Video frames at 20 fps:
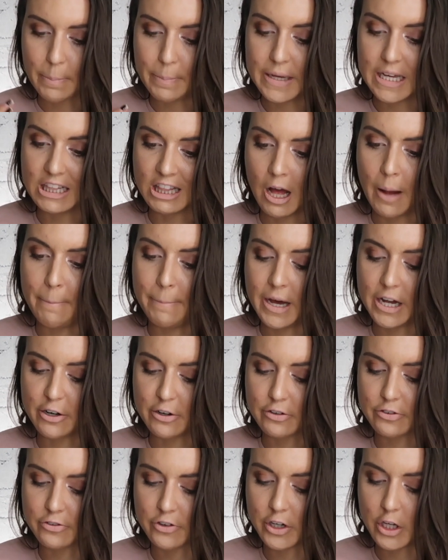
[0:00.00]
be a lot
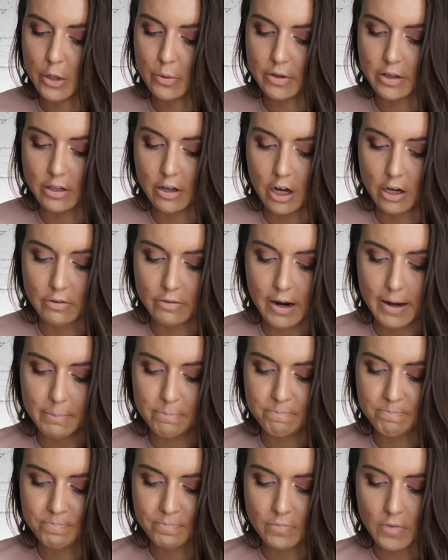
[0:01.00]
better for you in the long
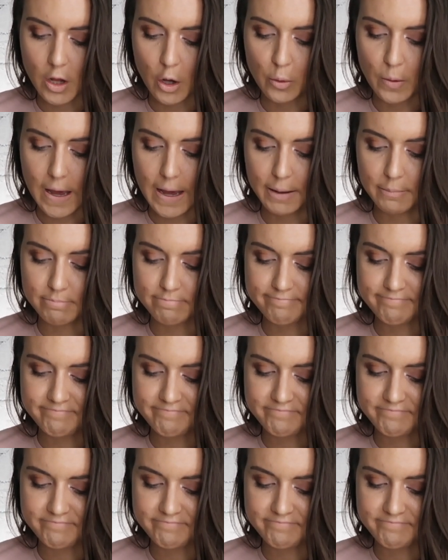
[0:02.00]
run, okay?